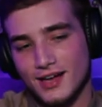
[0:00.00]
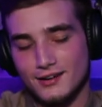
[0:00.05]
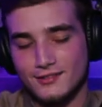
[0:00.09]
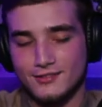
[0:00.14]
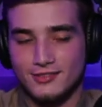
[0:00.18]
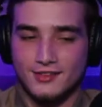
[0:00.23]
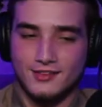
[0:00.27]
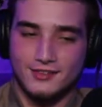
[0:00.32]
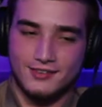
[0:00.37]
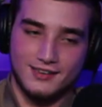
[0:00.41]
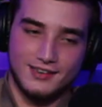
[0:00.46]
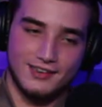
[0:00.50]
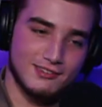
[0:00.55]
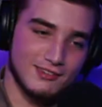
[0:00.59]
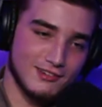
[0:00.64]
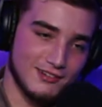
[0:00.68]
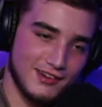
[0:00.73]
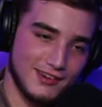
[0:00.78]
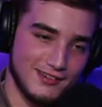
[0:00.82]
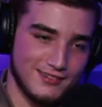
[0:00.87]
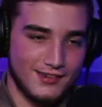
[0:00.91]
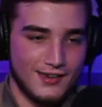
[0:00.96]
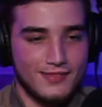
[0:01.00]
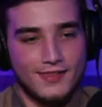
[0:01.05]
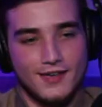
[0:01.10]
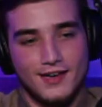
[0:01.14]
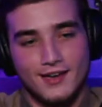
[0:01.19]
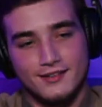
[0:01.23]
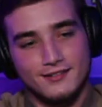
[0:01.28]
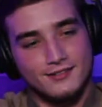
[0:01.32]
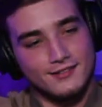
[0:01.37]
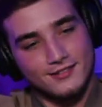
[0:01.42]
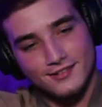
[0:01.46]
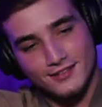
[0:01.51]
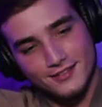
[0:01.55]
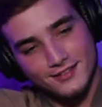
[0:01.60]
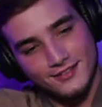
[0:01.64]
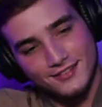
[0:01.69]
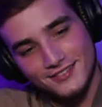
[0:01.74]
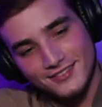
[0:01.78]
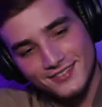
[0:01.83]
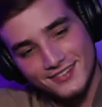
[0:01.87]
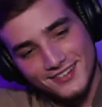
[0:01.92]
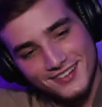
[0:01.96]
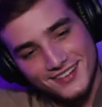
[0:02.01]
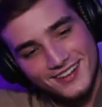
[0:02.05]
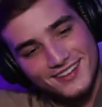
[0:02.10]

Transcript: Well, I don't think the internet said that. So